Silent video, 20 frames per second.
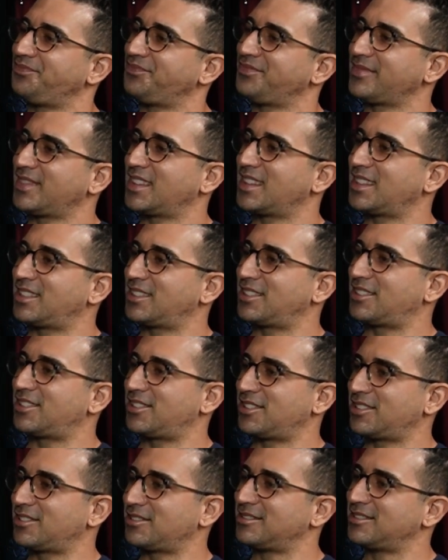Yeah.
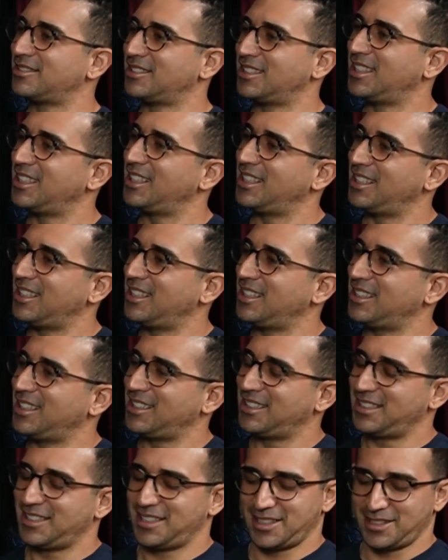So,
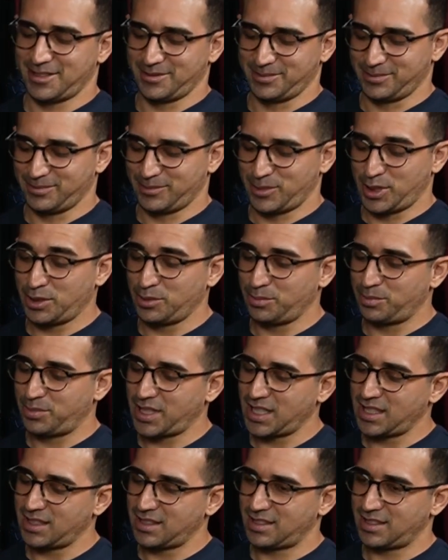yeah. Well,
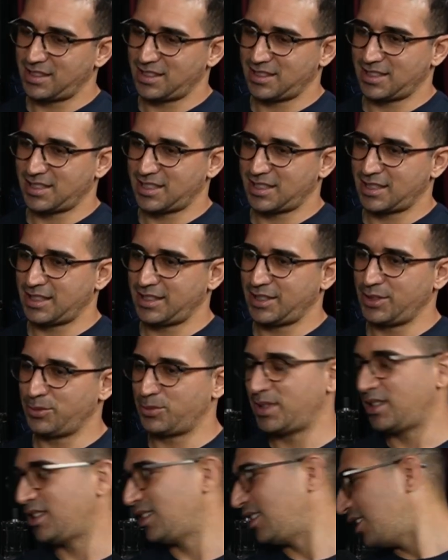Bryce, I
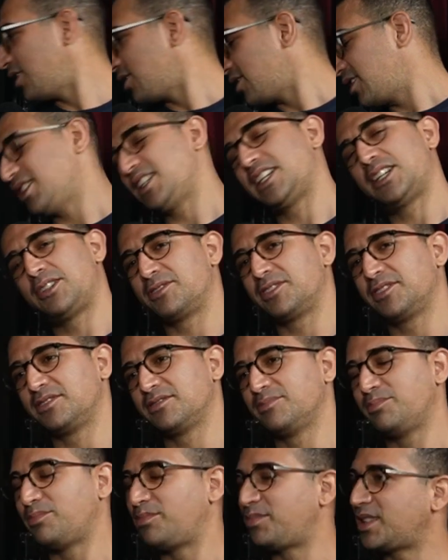think we neared an hour,
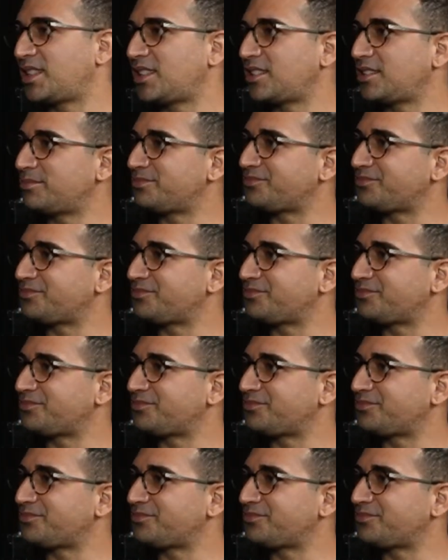but